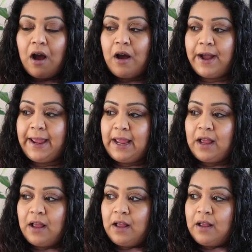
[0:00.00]

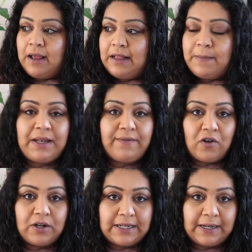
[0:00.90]
I, in the middle of
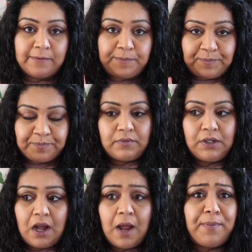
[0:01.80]
lockdown,
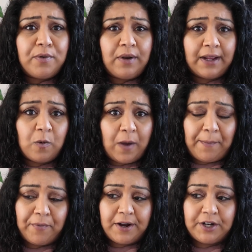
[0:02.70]
I bought like a
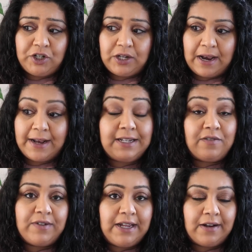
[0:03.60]
wet brush and I
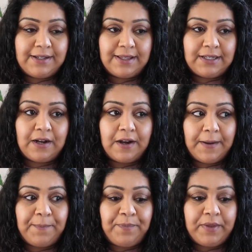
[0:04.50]
didn't realise at the
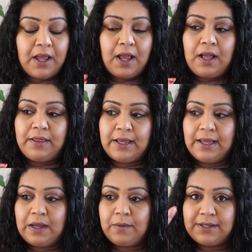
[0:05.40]
time
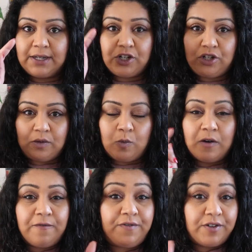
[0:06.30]
that it was like a sh
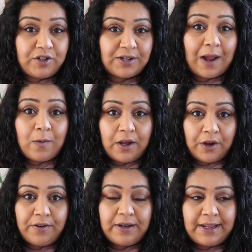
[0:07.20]
one for the shower
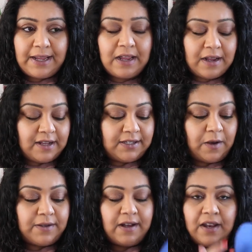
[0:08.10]
only. So
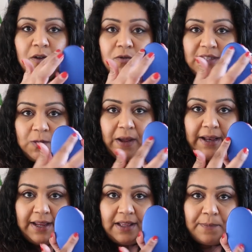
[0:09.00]
it was kind of like all
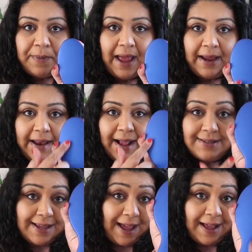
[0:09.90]
squiggly at the back and it
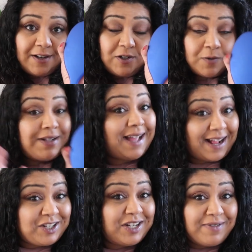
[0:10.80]
has a handle. It's
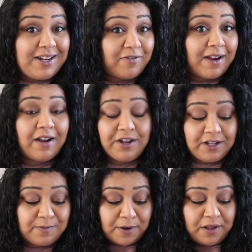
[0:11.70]
actually really great. I
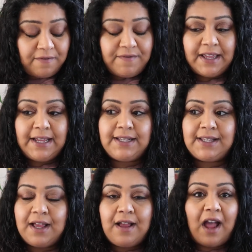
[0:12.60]
use both of these.
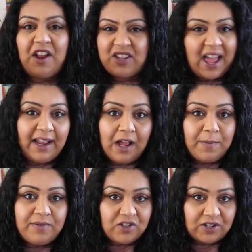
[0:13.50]
I just hang it
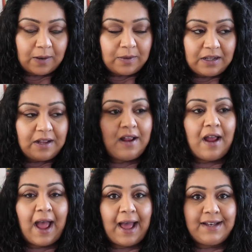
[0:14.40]
up in the shower
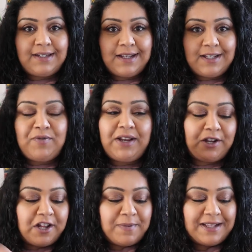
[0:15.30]
and it's really
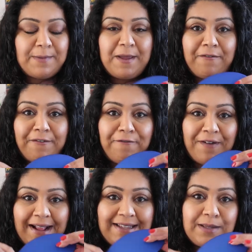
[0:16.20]
good, but it's a bit
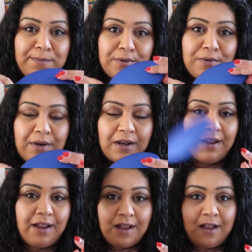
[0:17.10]
flexible and
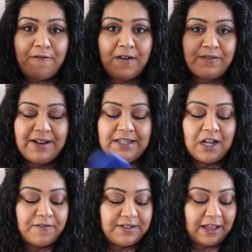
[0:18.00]
I find it really
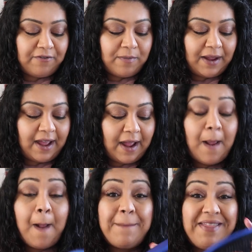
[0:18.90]
tough to get through my hair.
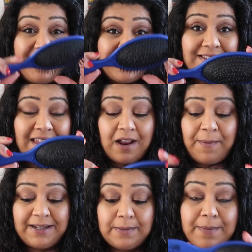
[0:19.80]
But this, then I
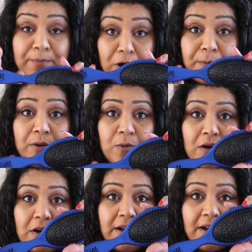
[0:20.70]
picked up a proper
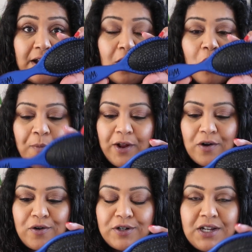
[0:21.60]
one and oh my
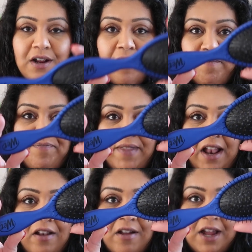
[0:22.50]
god,
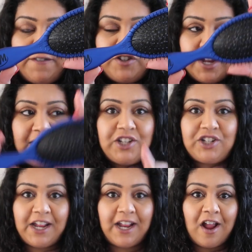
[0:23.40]
they're
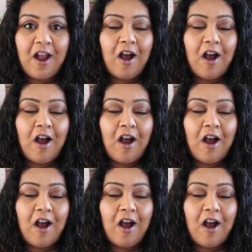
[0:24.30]
life-changing.